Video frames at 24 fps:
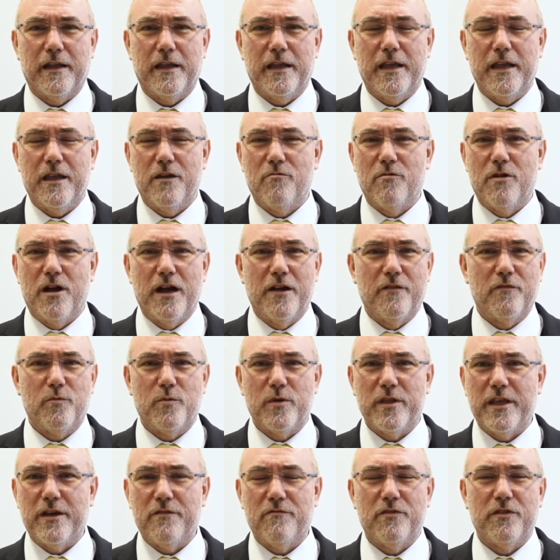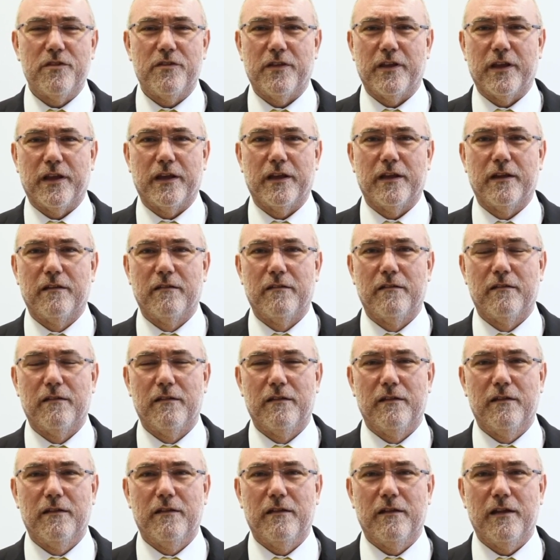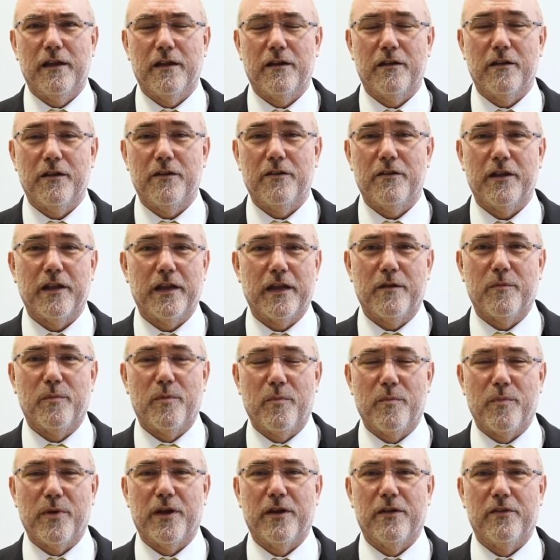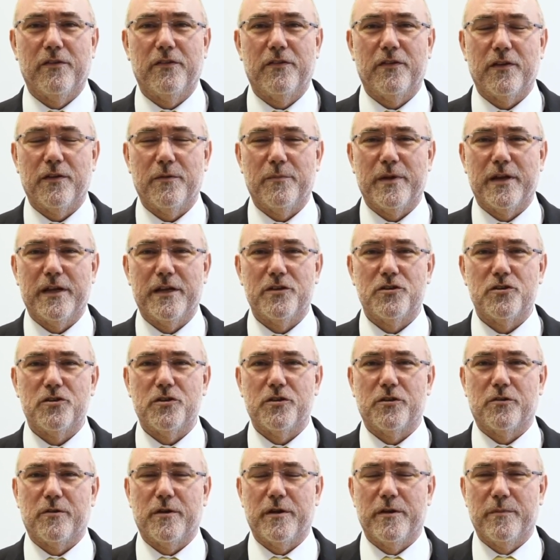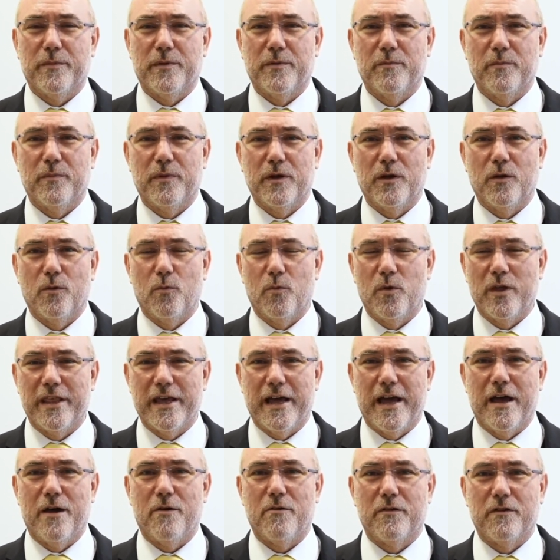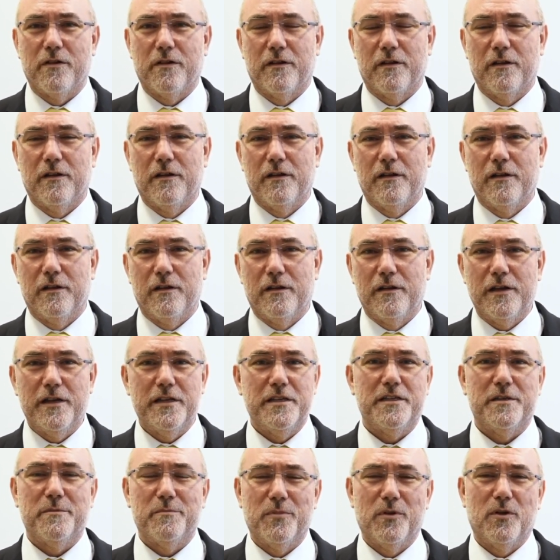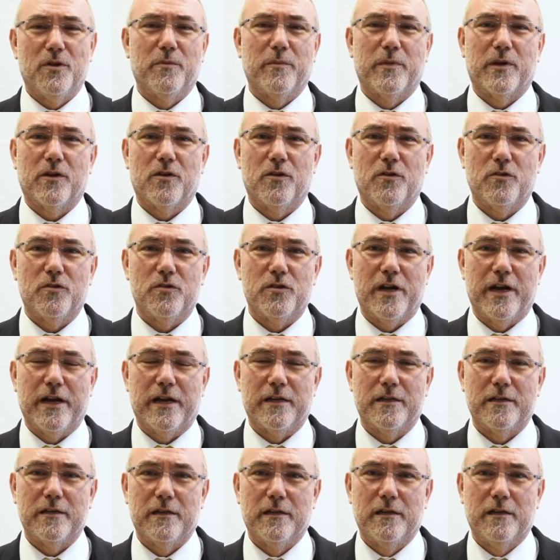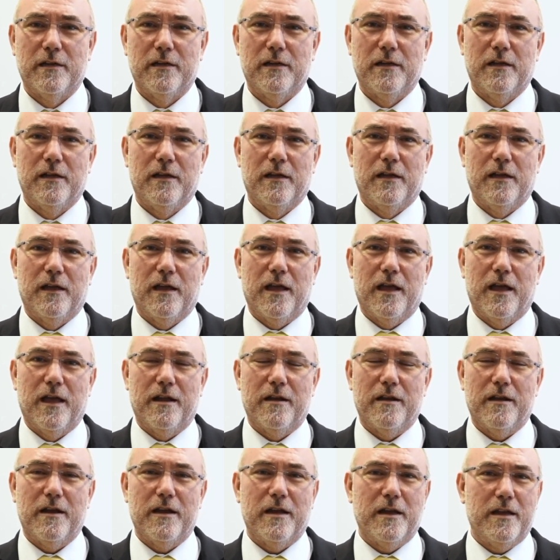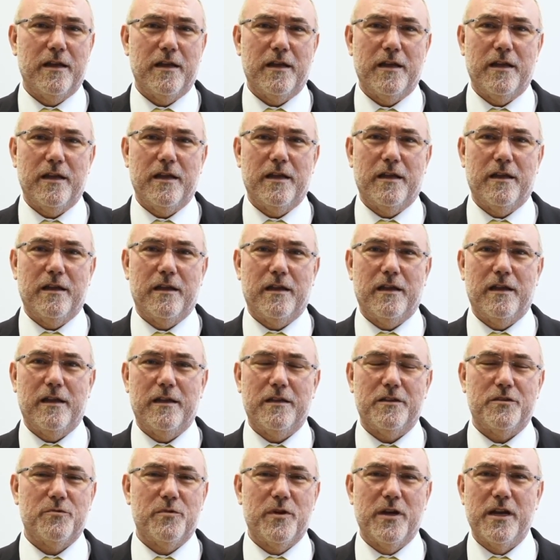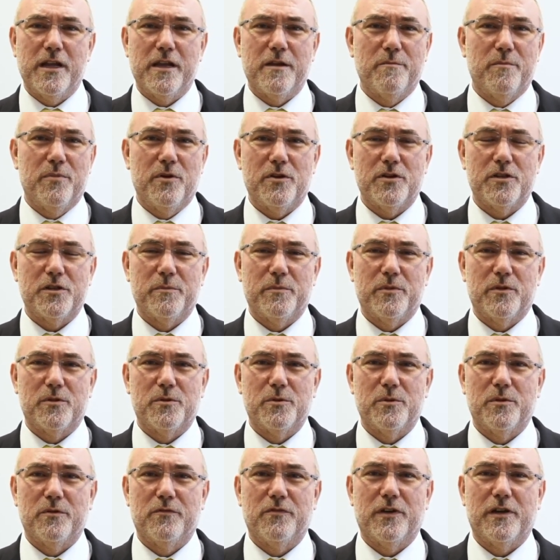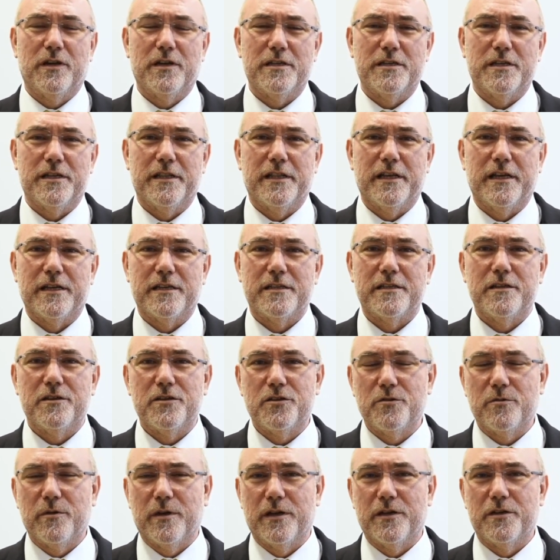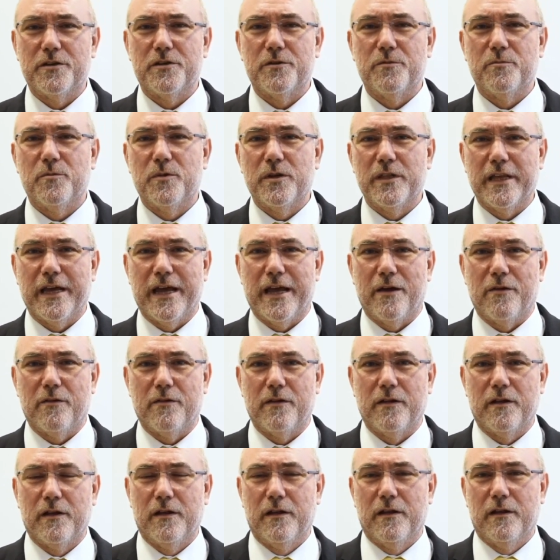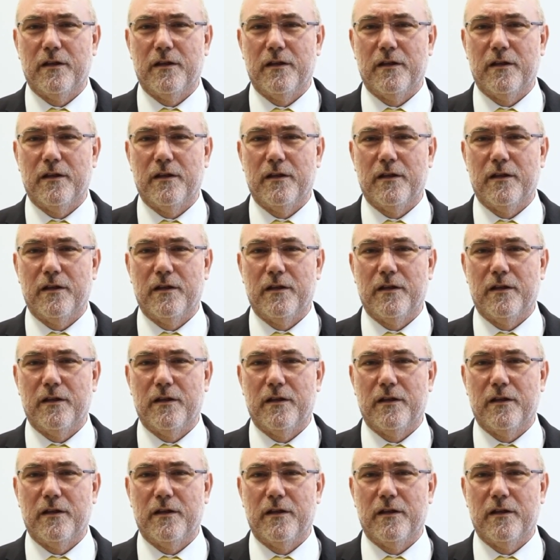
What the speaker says: he arrived with everything, including a proposed termination agreement, but without his employment contract. It's really impossible to advise in that situation without